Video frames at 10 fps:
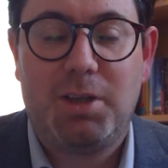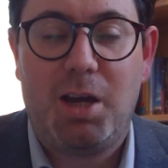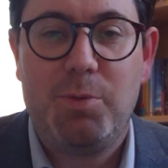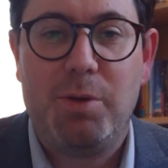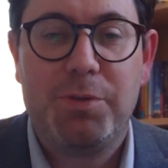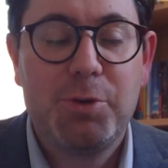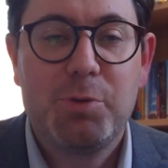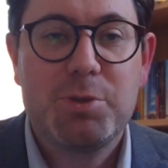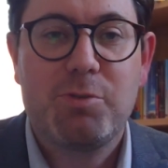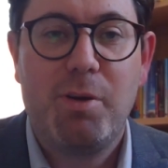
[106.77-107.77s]
I thought
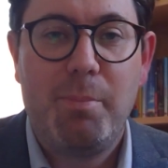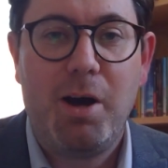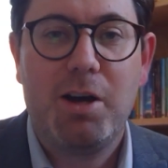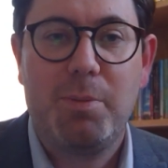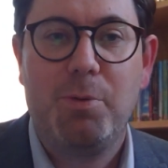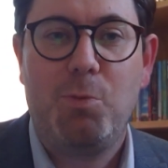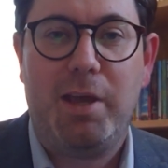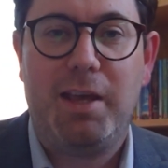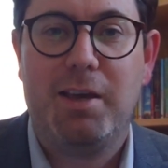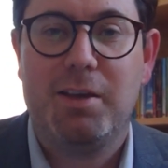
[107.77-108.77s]
it was a remarkable
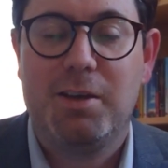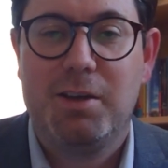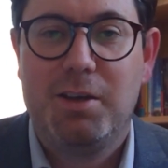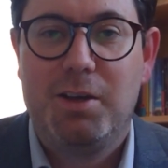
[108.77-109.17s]
week.